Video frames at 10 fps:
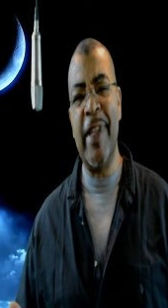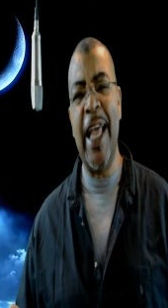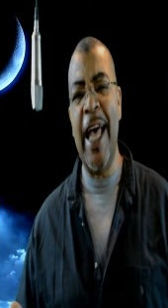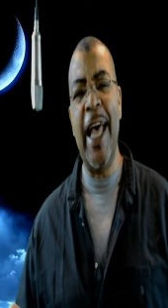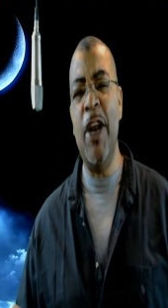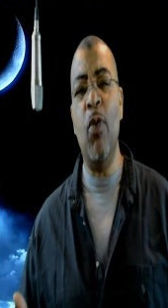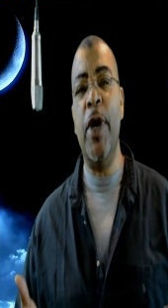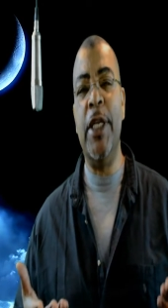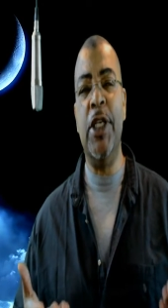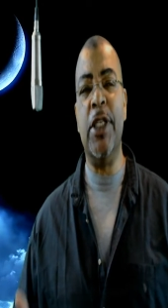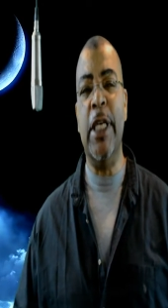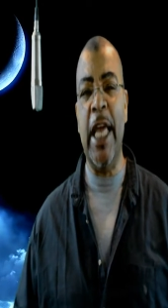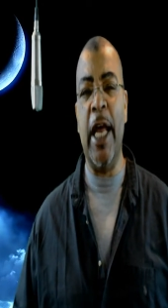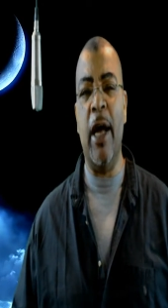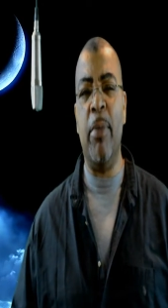I don't want to just get
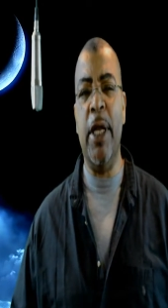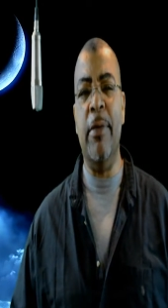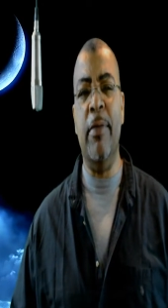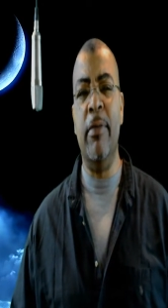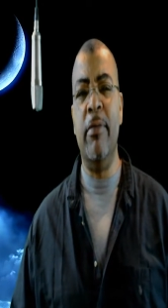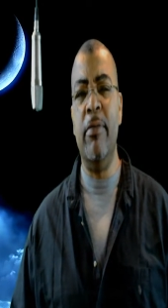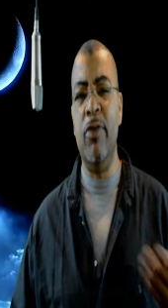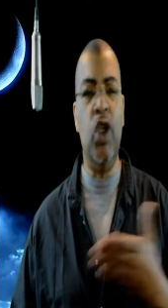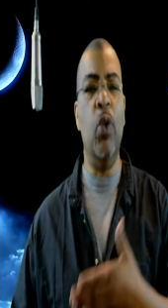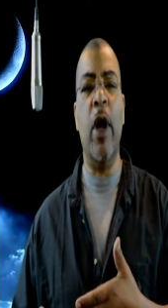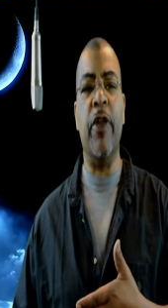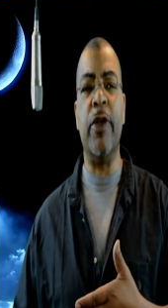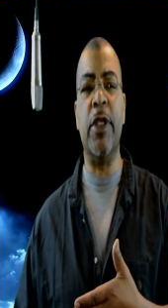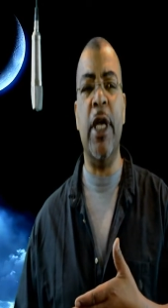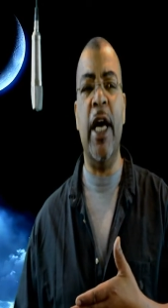up and do other
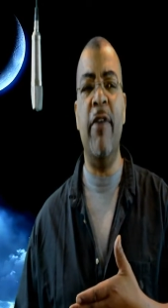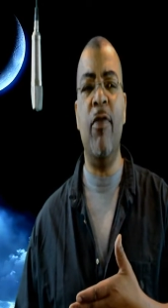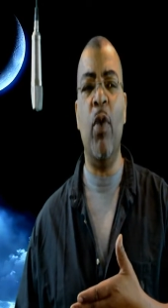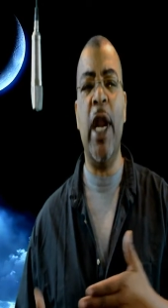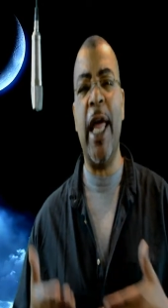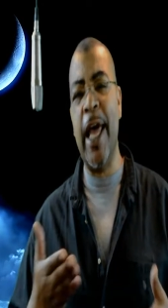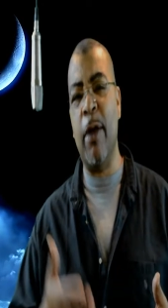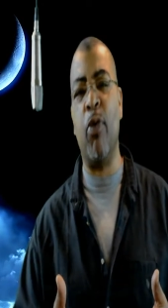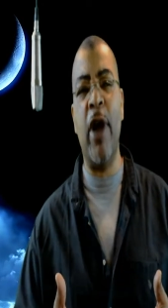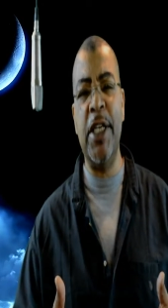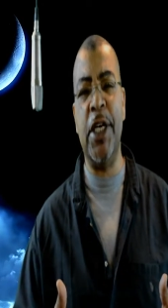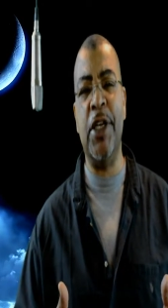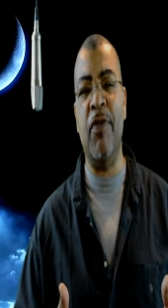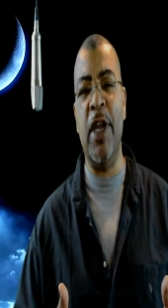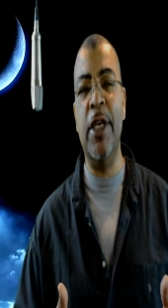stuff when I got a project to
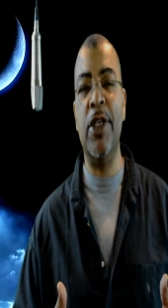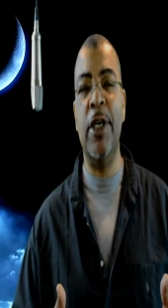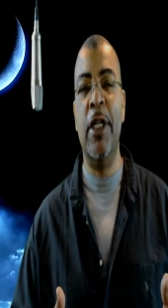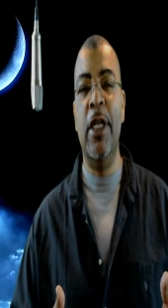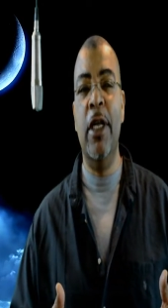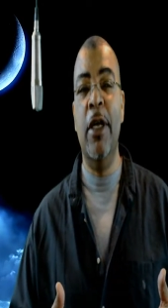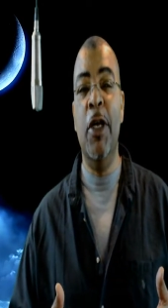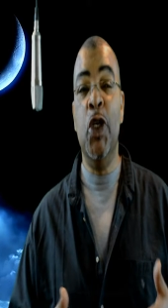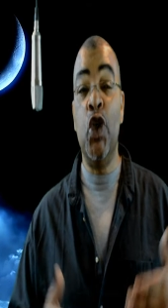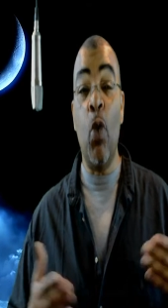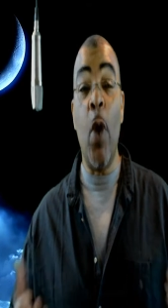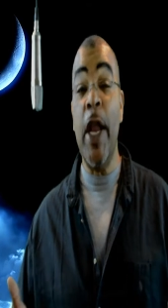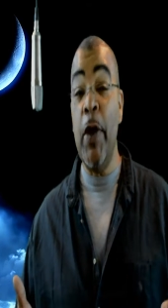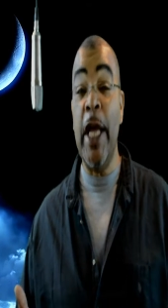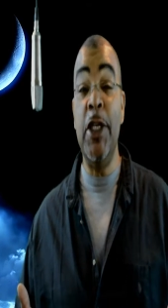finish, so why
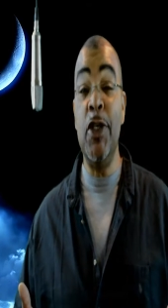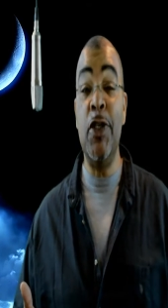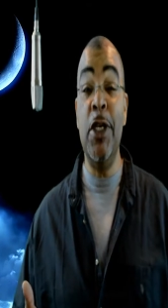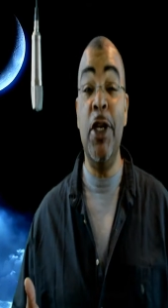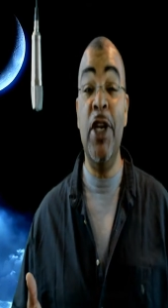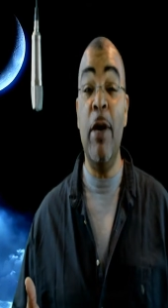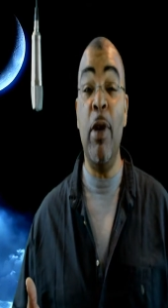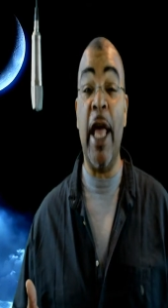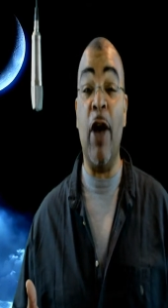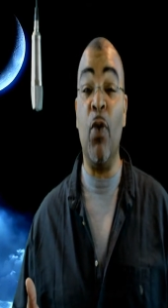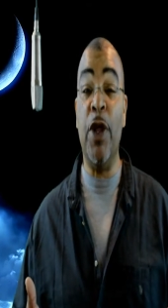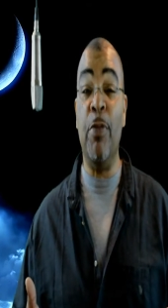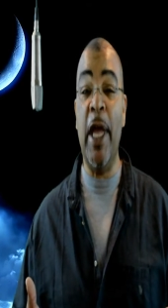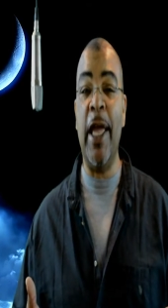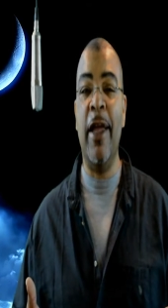don't I just send a double out with
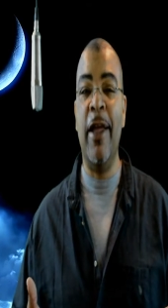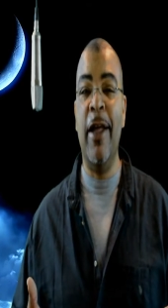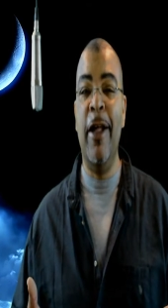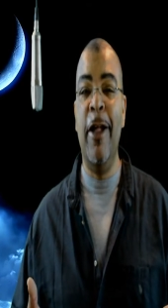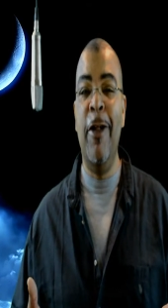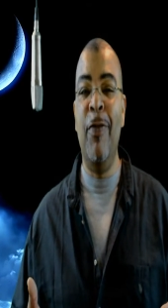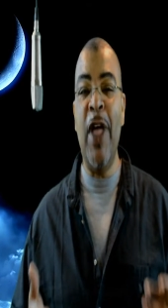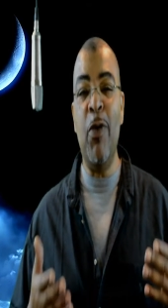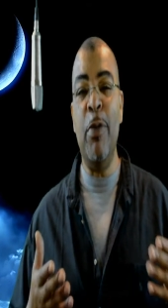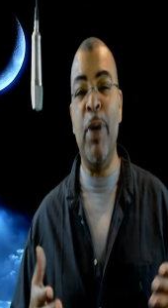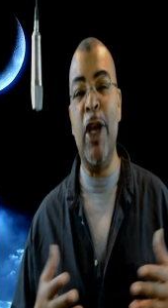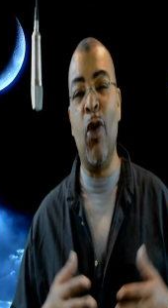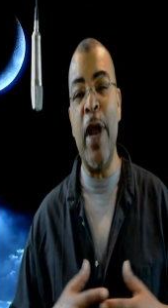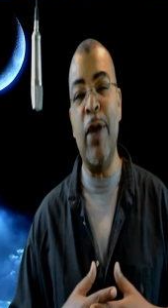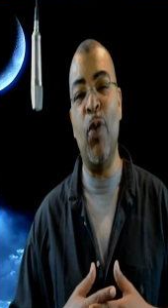me? That would be
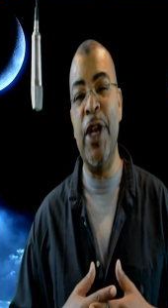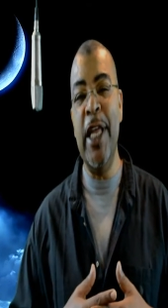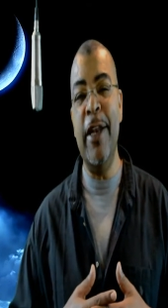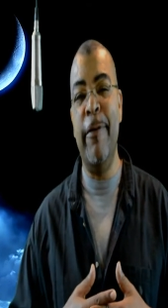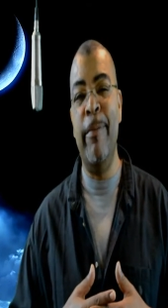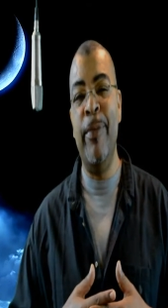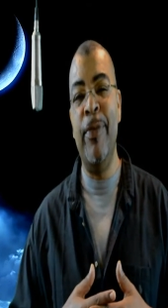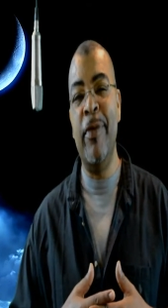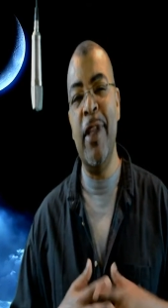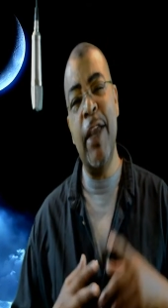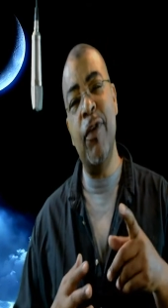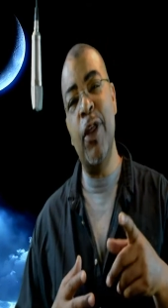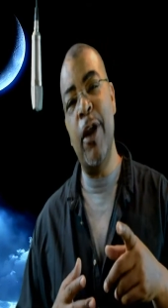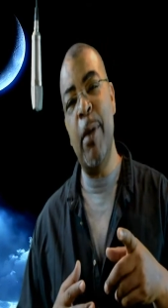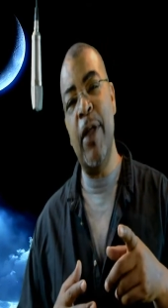great, wouldn't it? You ever
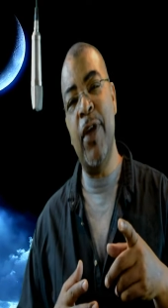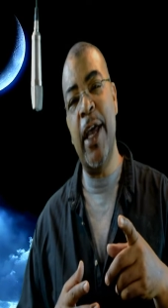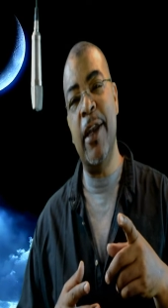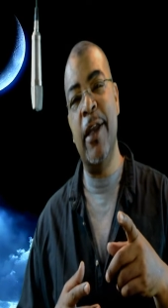thought about that?